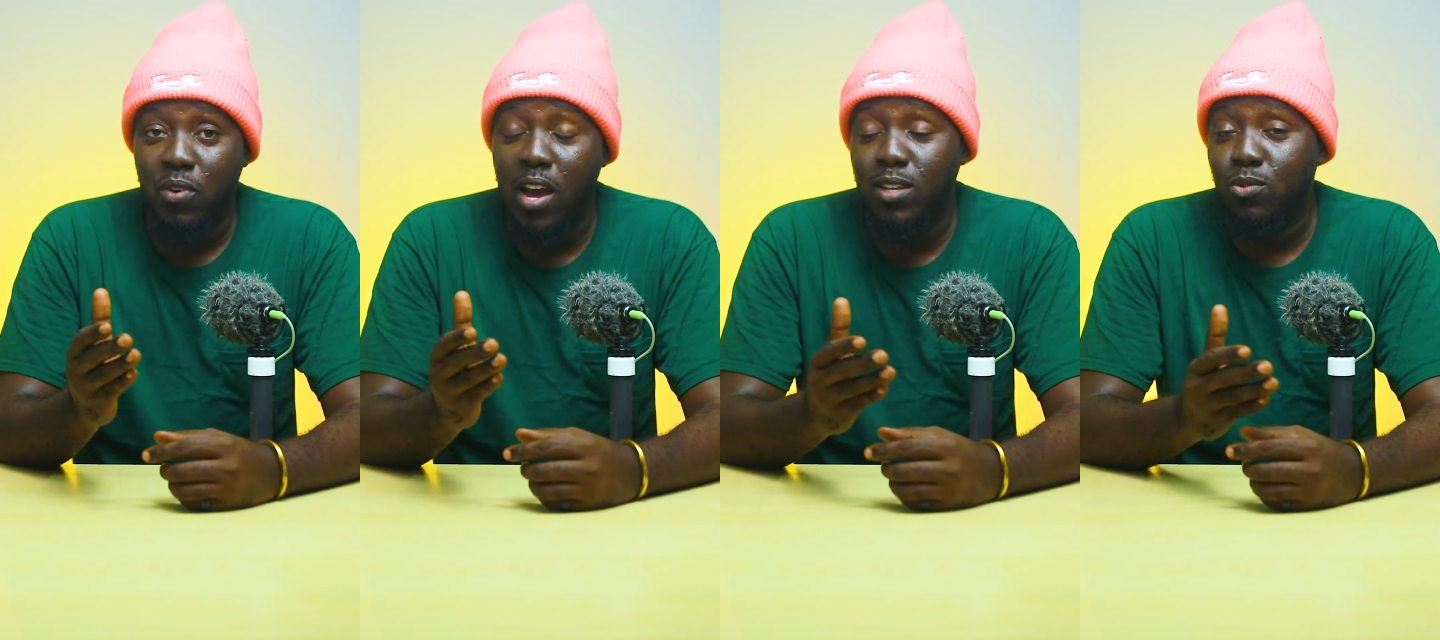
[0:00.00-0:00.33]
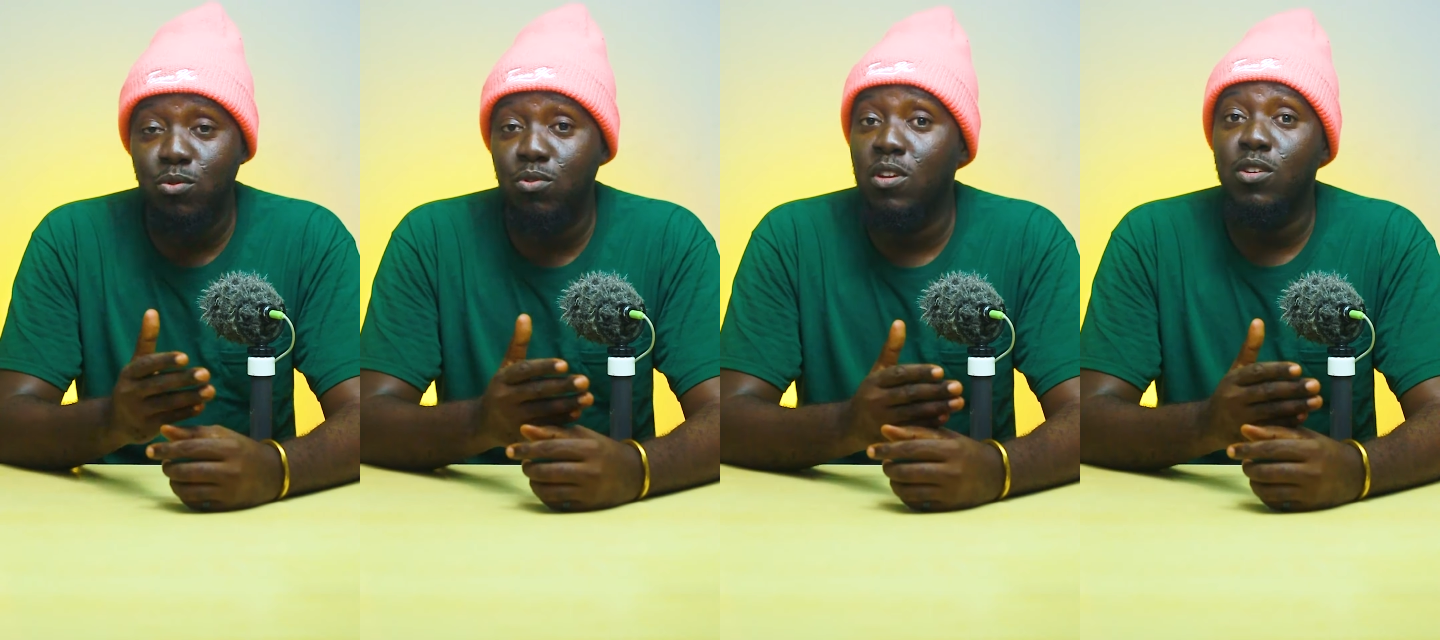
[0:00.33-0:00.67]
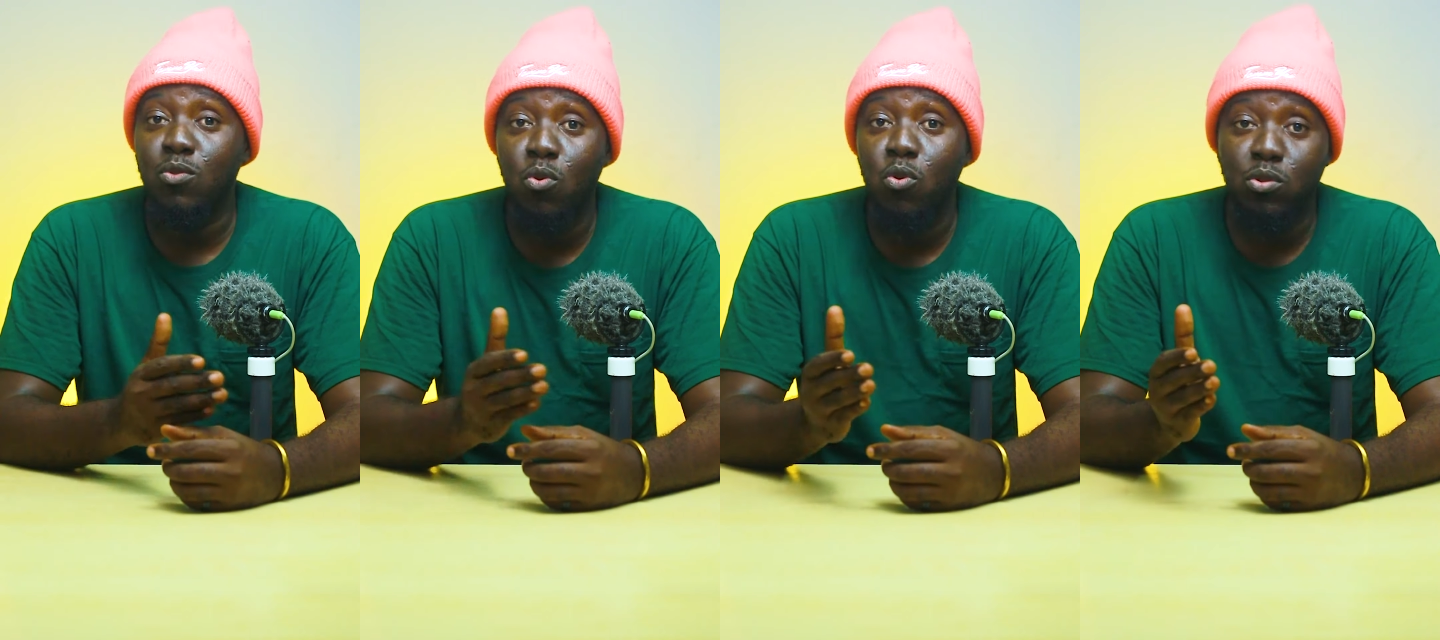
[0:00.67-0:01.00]
high school
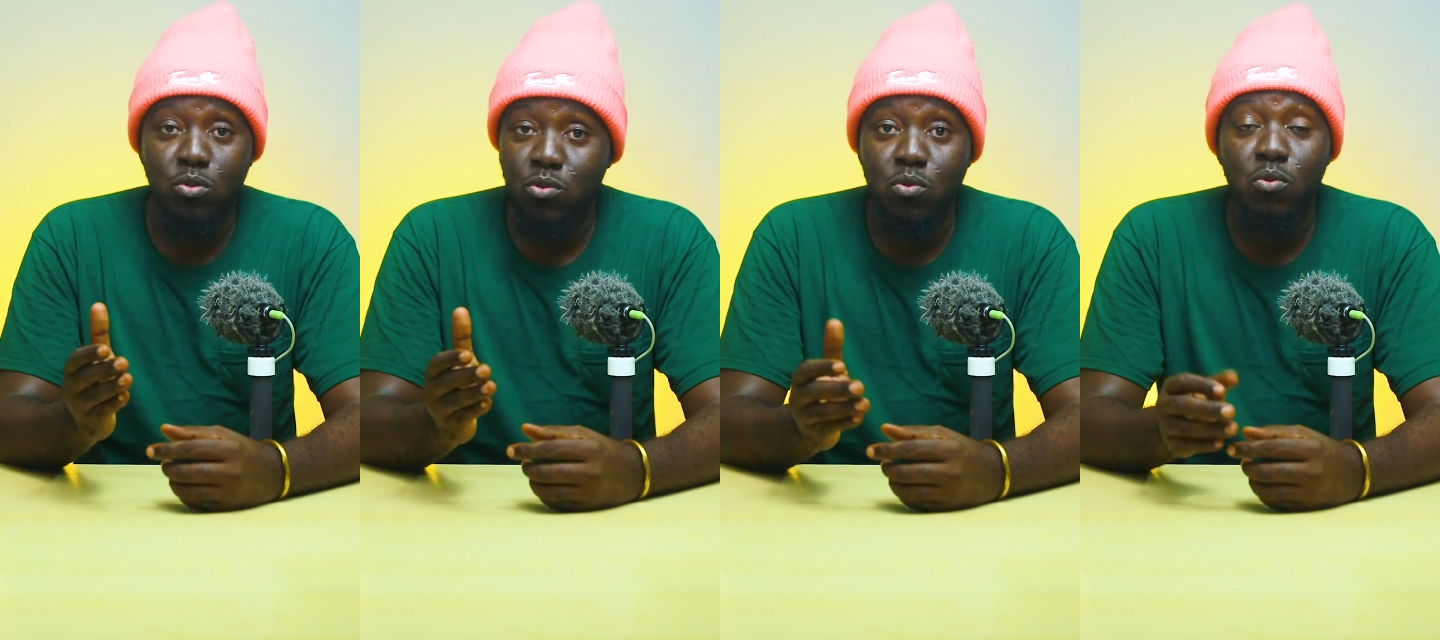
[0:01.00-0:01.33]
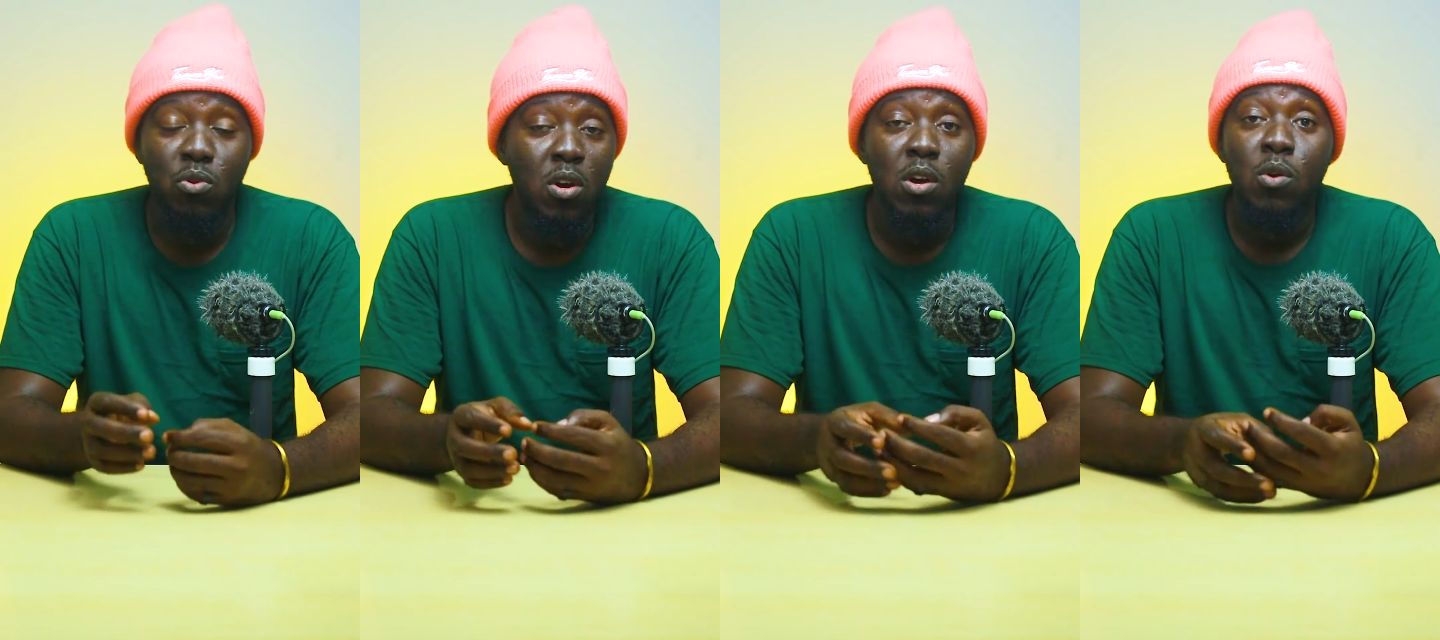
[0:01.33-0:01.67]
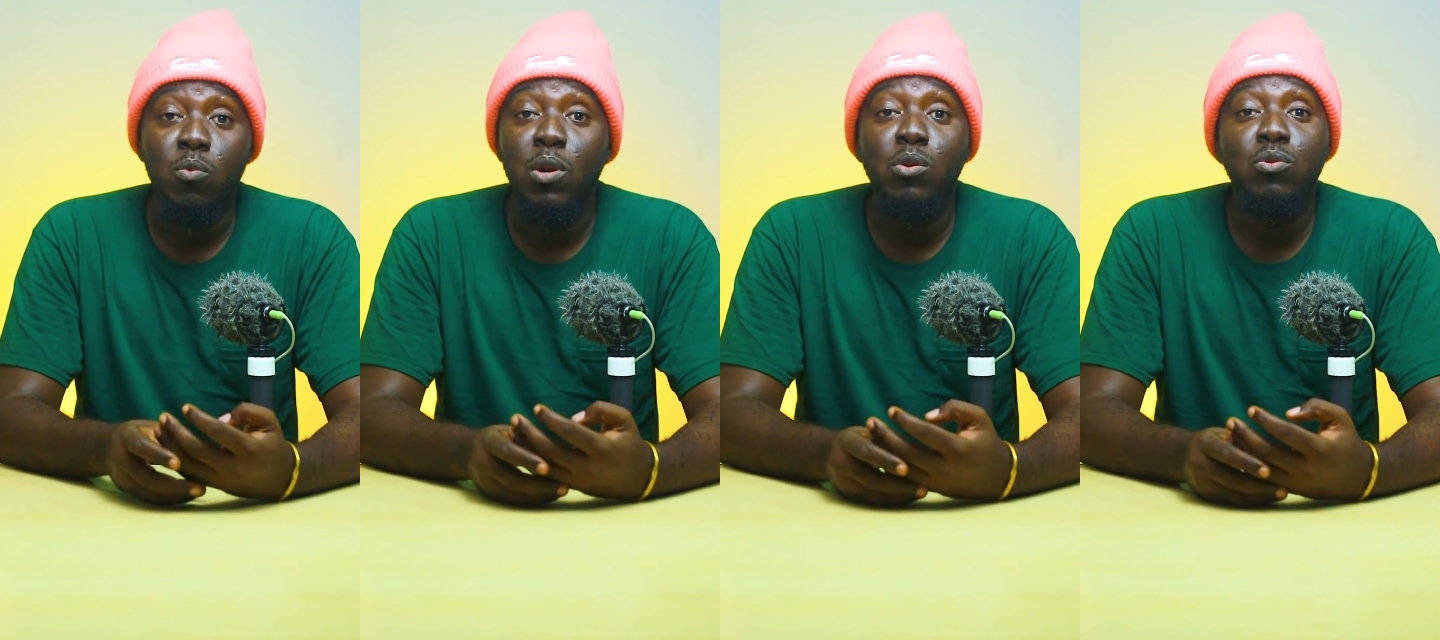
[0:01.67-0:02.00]
students go to school.
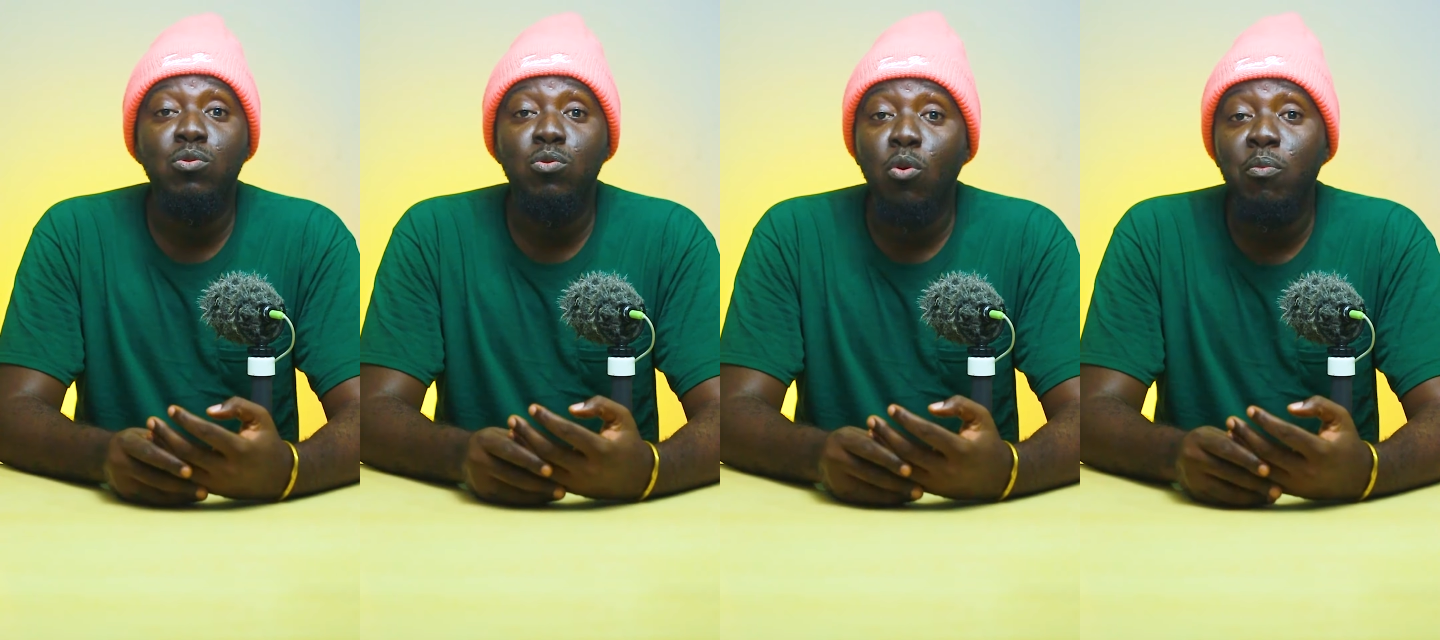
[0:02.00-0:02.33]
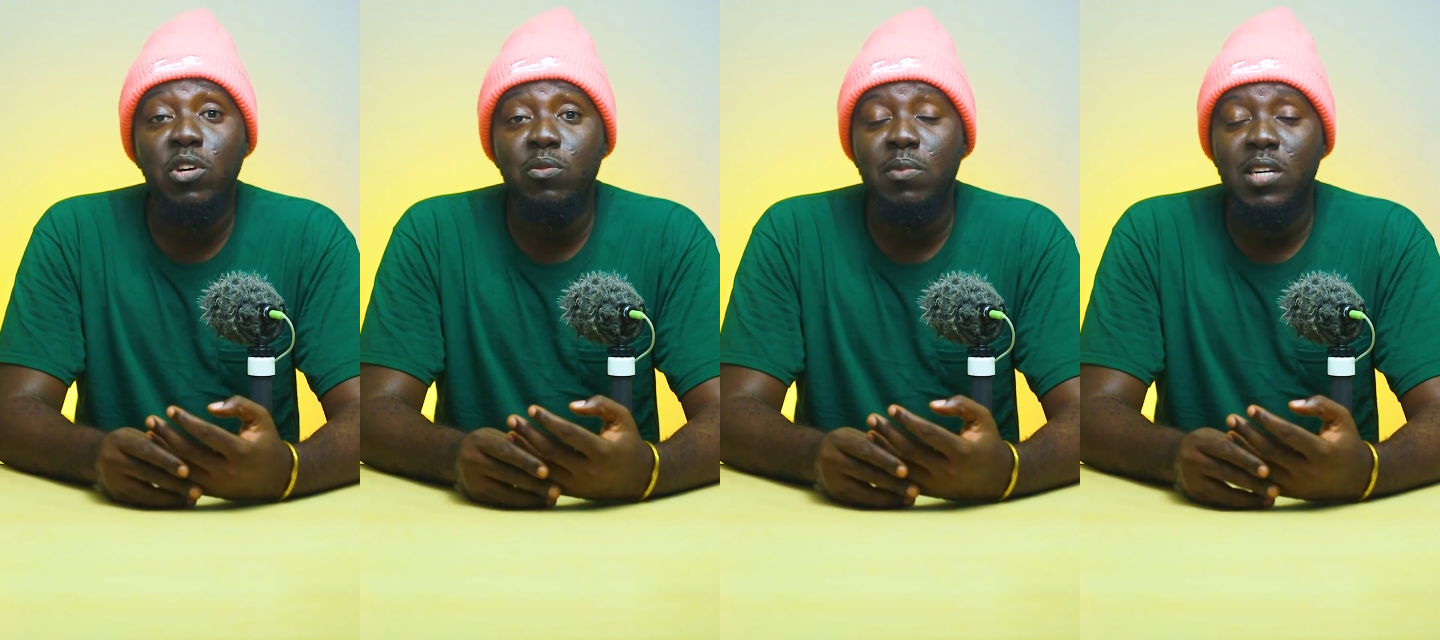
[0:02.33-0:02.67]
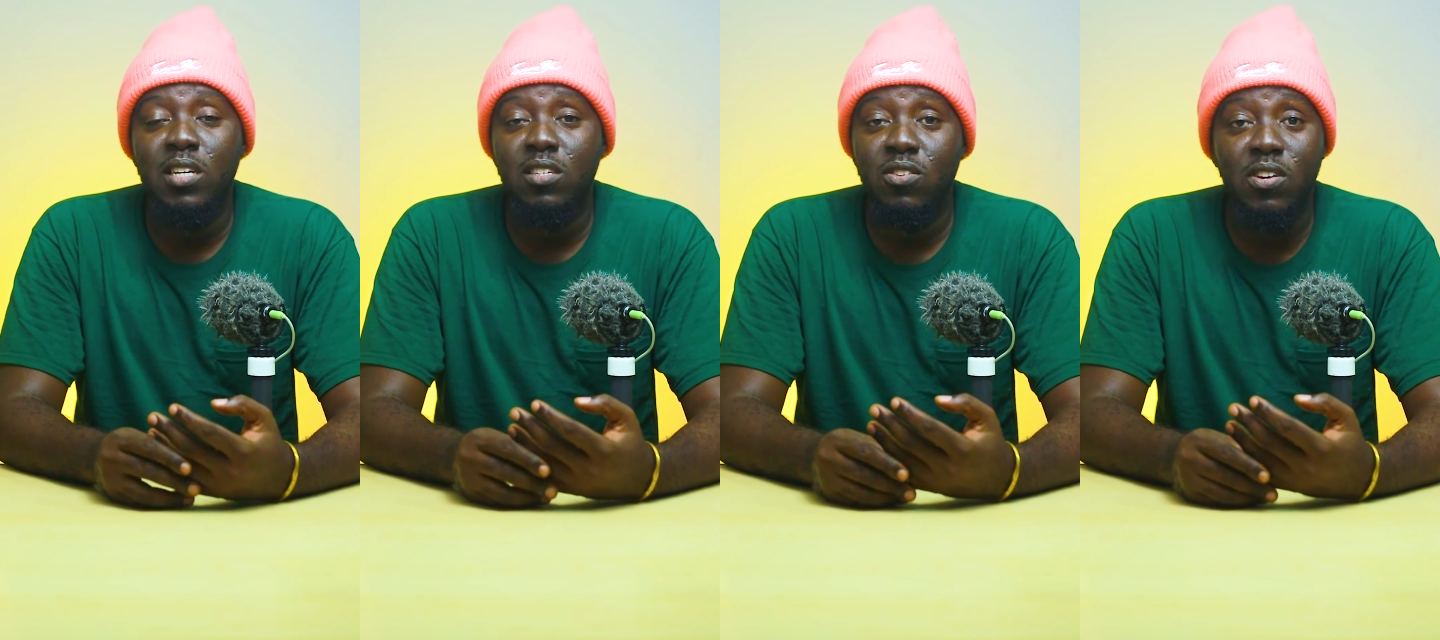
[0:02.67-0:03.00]
We lose so much
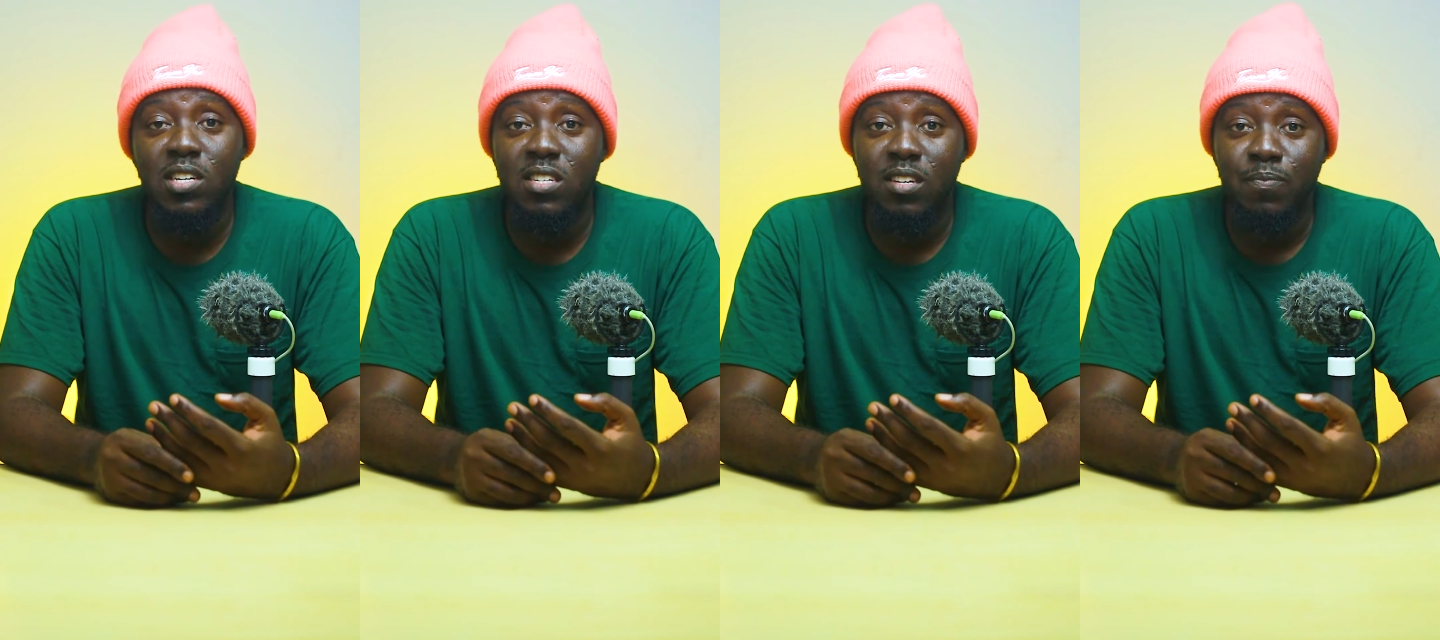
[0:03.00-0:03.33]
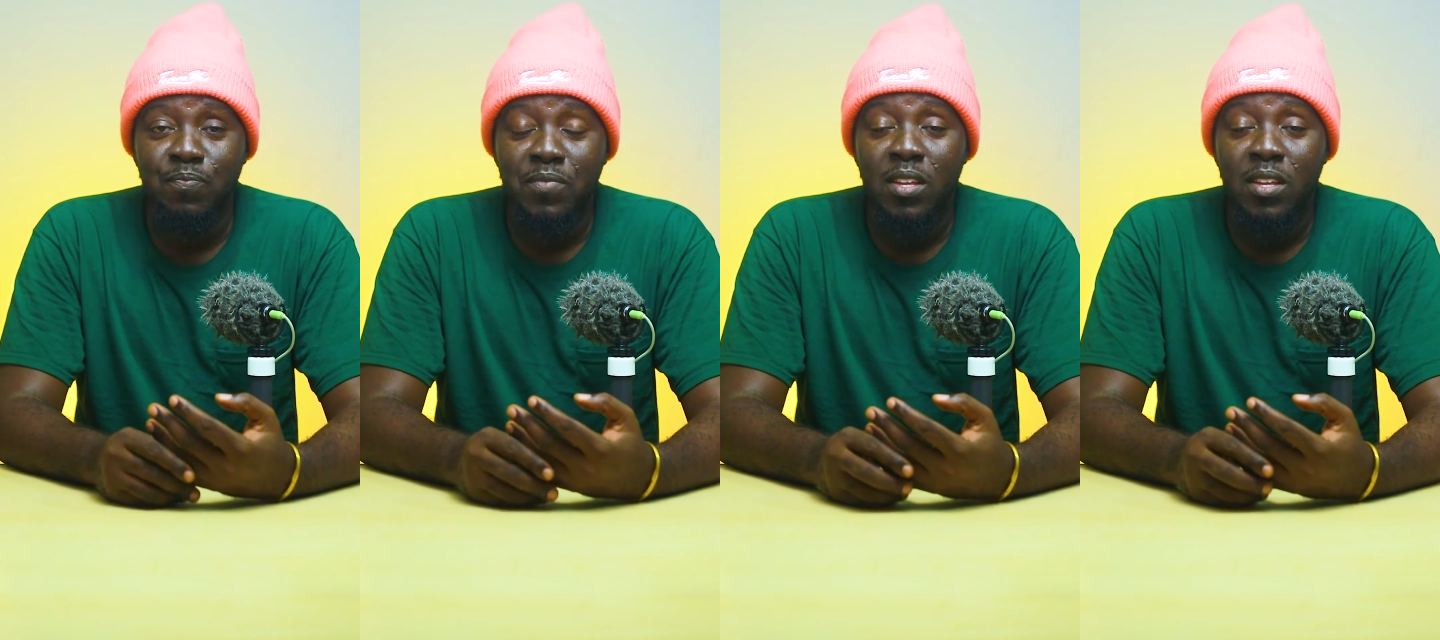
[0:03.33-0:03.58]
money. It's crazy.